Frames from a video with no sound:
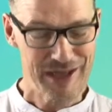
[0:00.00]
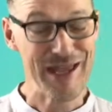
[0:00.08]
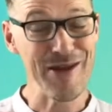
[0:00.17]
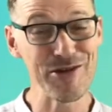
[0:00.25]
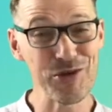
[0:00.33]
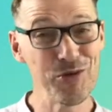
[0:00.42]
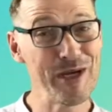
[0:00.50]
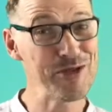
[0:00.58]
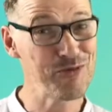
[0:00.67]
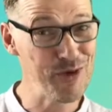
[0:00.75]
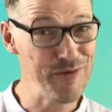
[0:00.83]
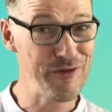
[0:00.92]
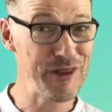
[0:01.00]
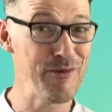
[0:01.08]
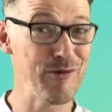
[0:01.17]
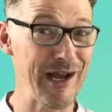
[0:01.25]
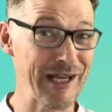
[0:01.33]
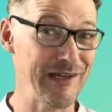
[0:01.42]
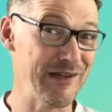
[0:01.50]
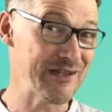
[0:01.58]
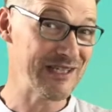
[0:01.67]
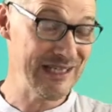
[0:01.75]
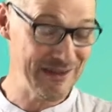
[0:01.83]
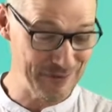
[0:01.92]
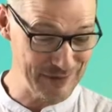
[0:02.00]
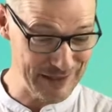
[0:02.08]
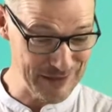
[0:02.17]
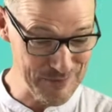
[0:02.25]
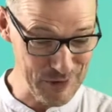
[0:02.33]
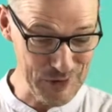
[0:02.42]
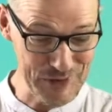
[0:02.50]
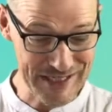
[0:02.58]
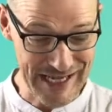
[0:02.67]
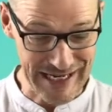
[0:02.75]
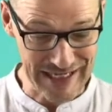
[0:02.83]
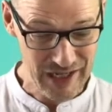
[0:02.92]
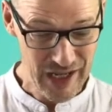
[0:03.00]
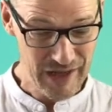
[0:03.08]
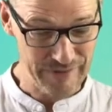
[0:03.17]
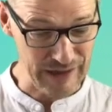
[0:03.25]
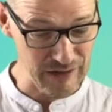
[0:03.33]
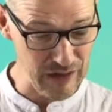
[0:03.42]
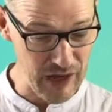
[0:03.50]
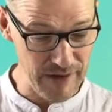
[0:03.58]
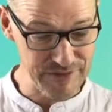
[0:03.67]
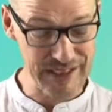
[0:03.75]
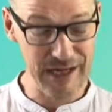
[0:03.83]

There is always room for the miraculous, even in the mundane of our lives.